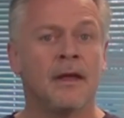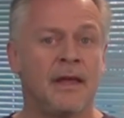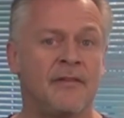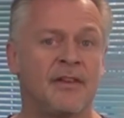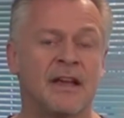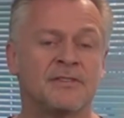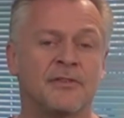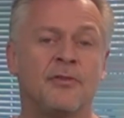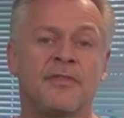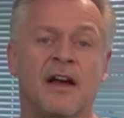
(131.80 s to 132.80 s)
Even as the
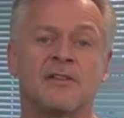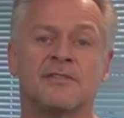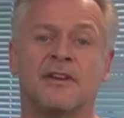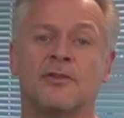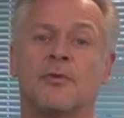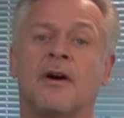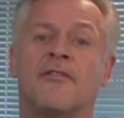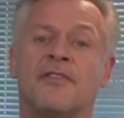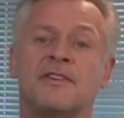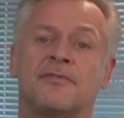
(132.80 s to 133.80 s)

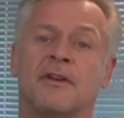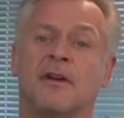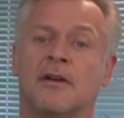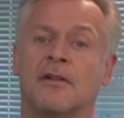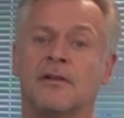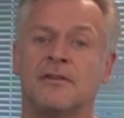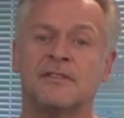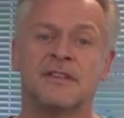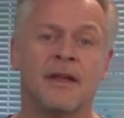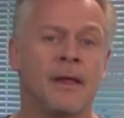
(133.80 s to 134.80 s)
2012 fishery
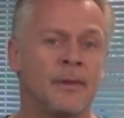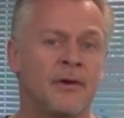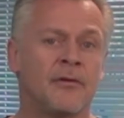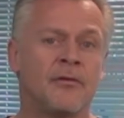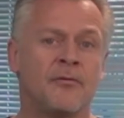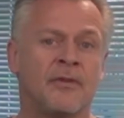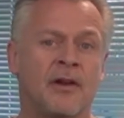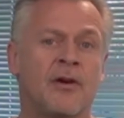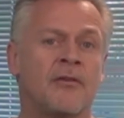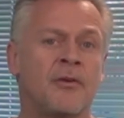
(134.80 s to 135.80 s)
concludes,
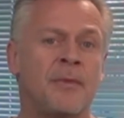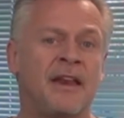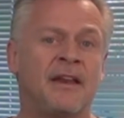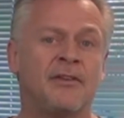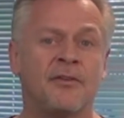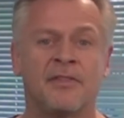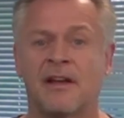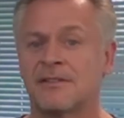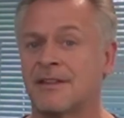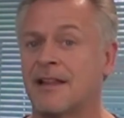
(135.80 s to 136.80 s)
there are remaining
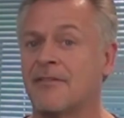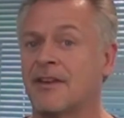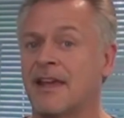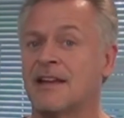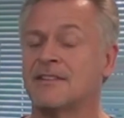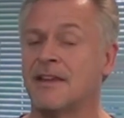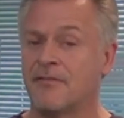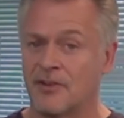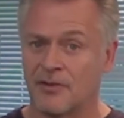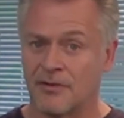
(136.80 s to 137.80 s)
2011 catch
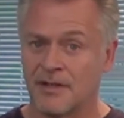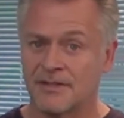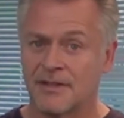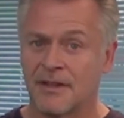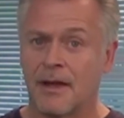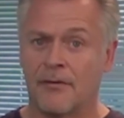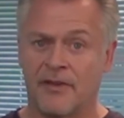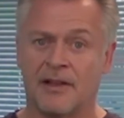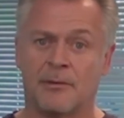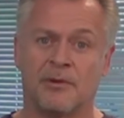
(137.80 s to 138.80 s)
inventories
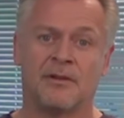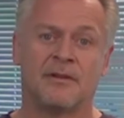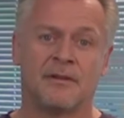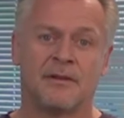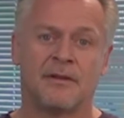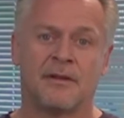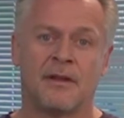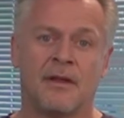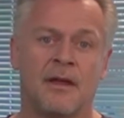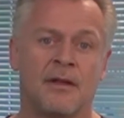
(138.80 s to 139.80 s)
available.
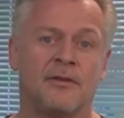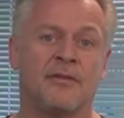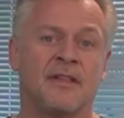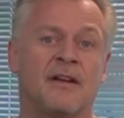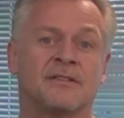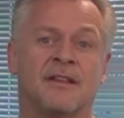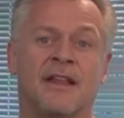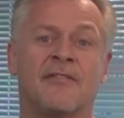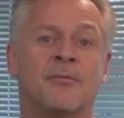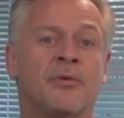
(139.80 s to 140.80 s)

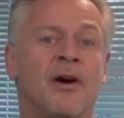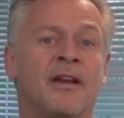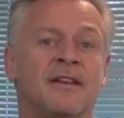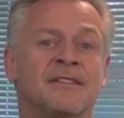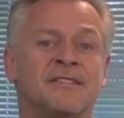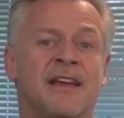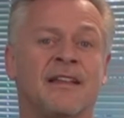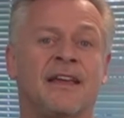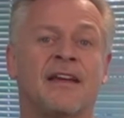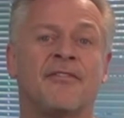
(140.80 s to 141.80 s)
2011 product is
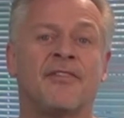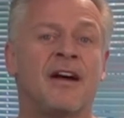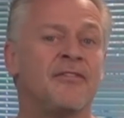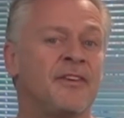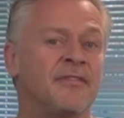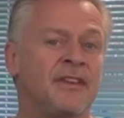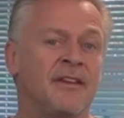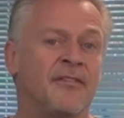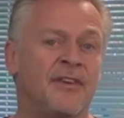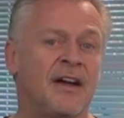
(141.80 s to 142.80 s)
selling at $5.50
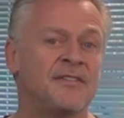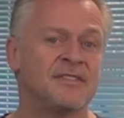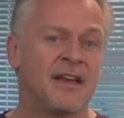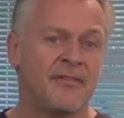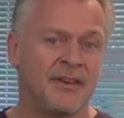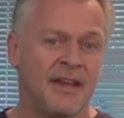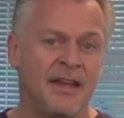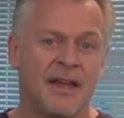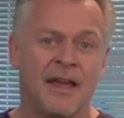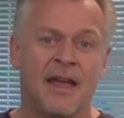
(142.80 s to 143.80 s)
to
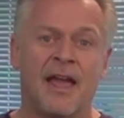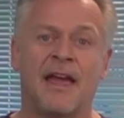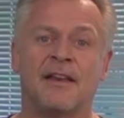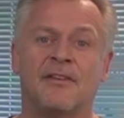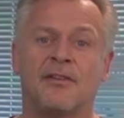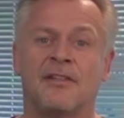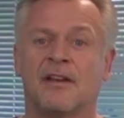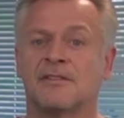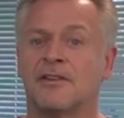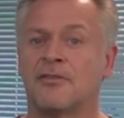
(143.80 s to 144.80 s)
$5.70, and
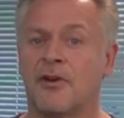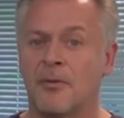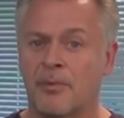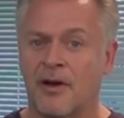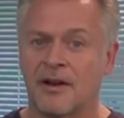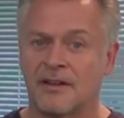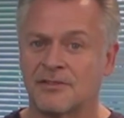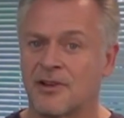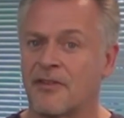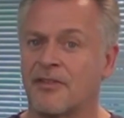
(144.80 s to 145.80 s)
2012 product
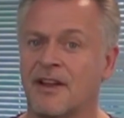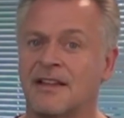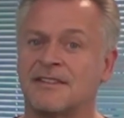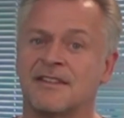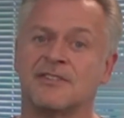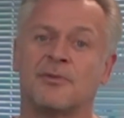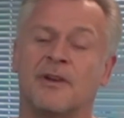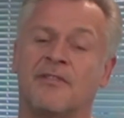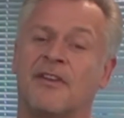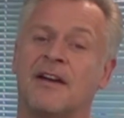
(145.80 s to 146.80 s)
is offered at
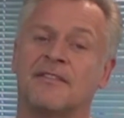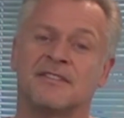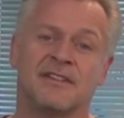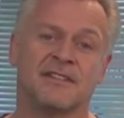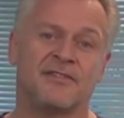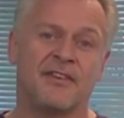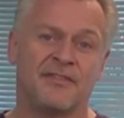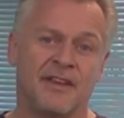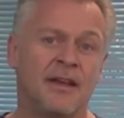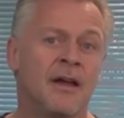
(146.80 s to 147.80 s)
$6.25 to
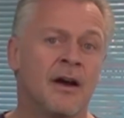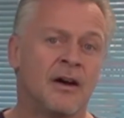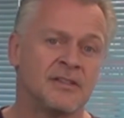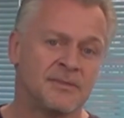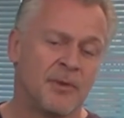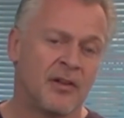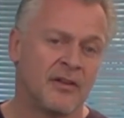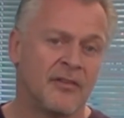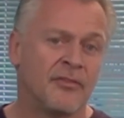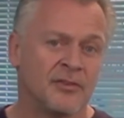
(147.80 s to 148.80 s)
$6.50 on
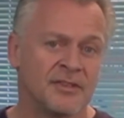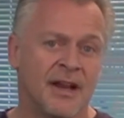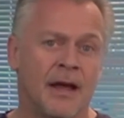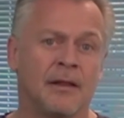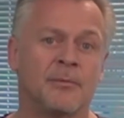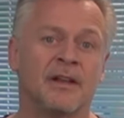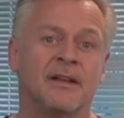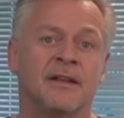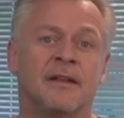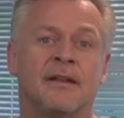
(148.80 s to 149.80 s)
smaller frozen halibut.
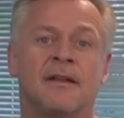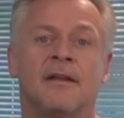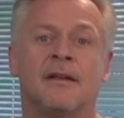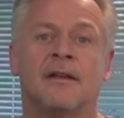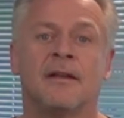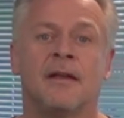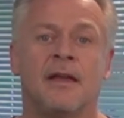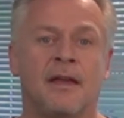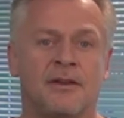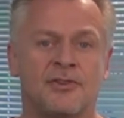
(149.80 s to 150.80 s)

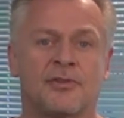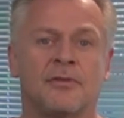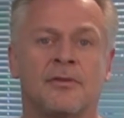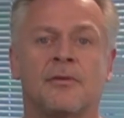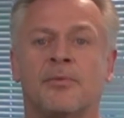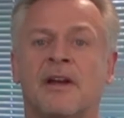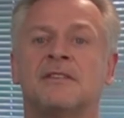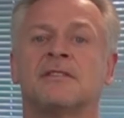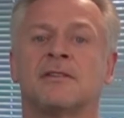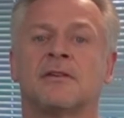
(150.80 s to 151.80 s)
In the short term,
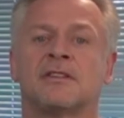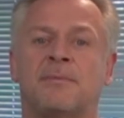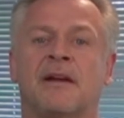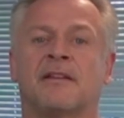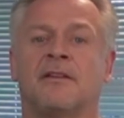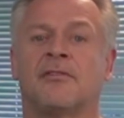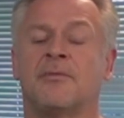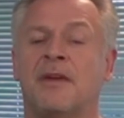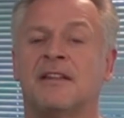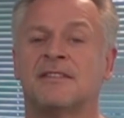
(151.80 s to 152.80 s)
prices are expected to
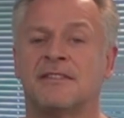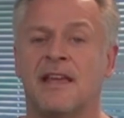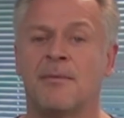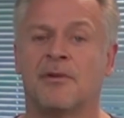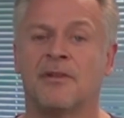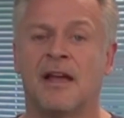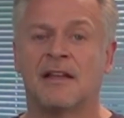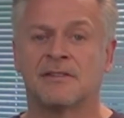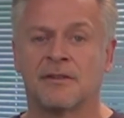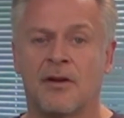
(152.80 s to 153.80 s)
remain stable
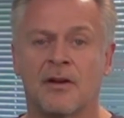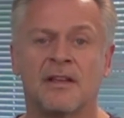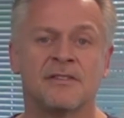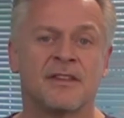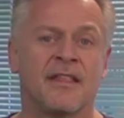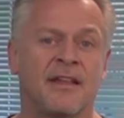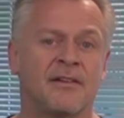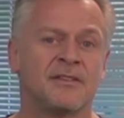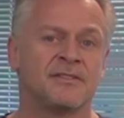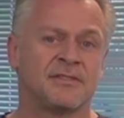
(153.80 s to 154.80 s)
as long as
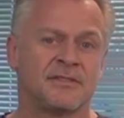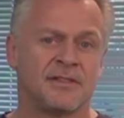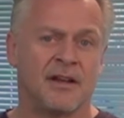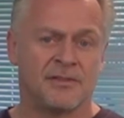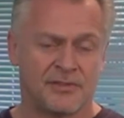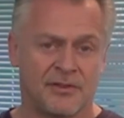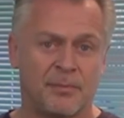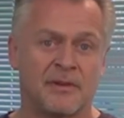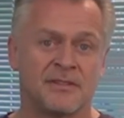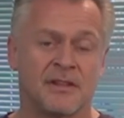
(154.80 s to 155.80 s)
there is a
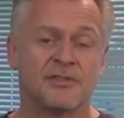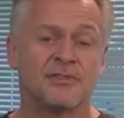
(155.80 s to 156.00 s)
surplus